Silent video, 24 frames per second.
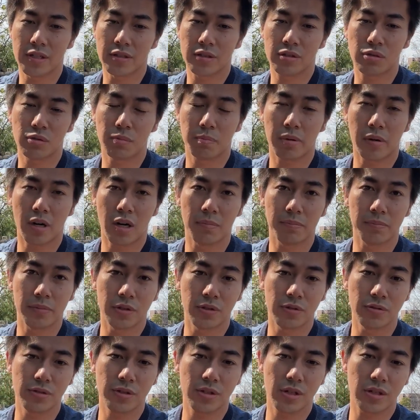is to prompt
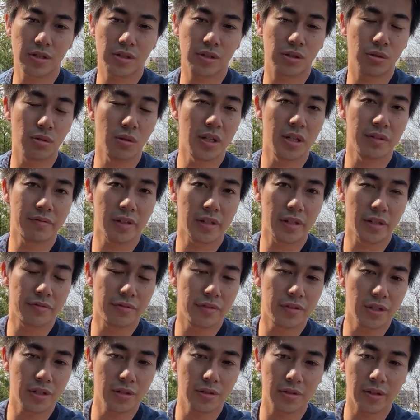users to leave a
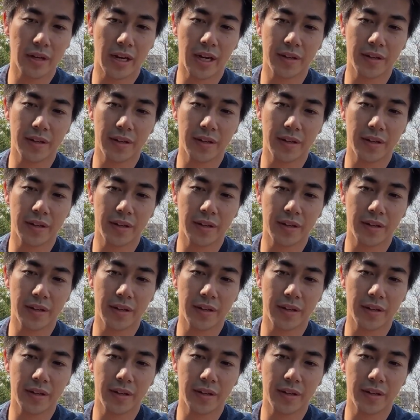review